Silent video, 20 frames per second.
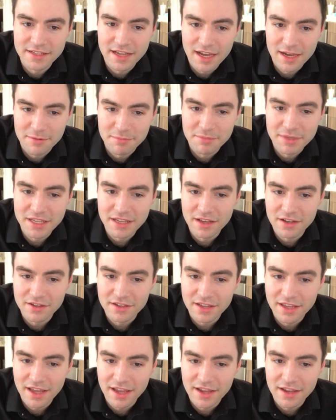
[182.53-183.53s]

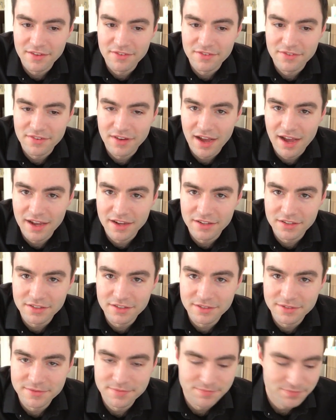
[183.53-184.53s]
.blk file,
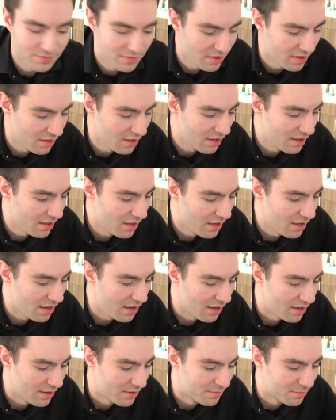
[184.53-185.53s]

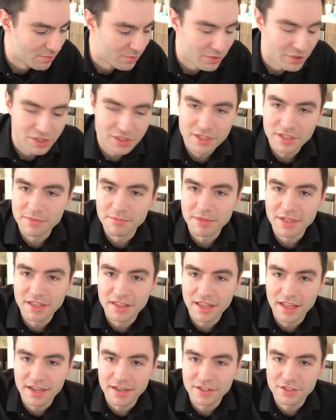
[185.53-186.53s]
which can be
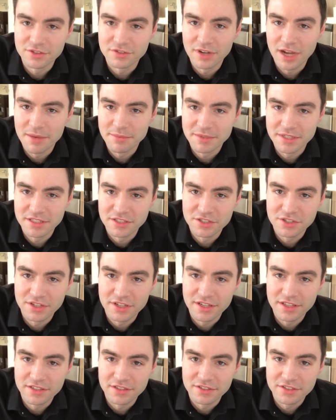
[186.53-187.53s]
later dropped into
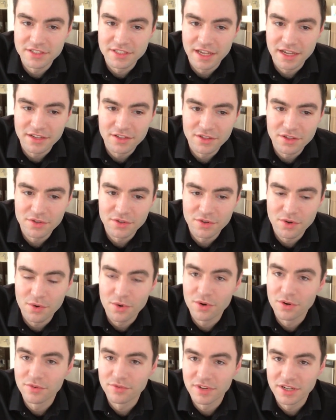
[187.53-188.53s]
either Cyclone
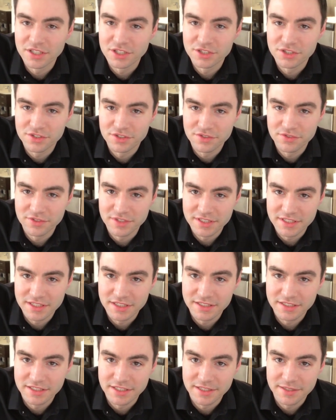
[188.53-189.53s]
or Register
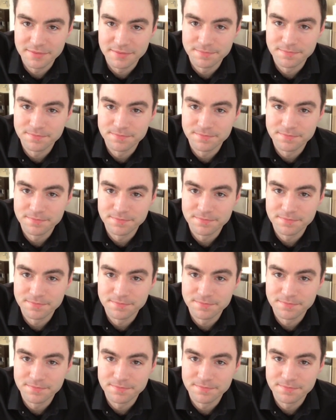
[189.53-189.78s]
360.